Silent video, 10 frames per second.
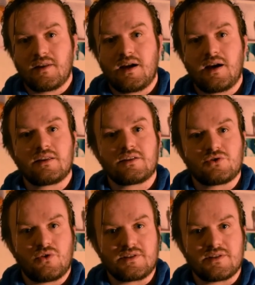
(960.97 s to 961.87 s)
I had the
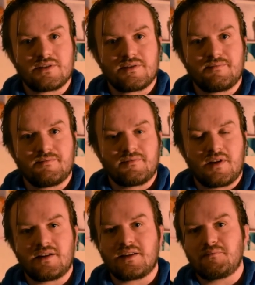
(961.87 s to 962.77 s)
choices.
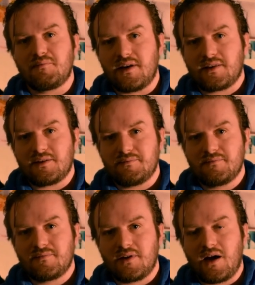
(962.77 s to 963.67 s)
I didn't make
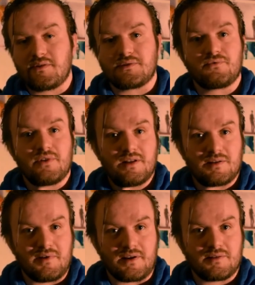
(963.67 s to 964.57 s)
them. I was afraid to
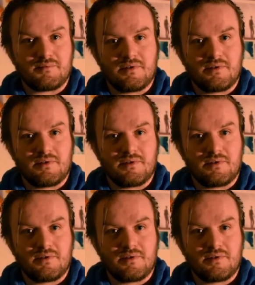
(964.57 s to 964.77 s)
make them.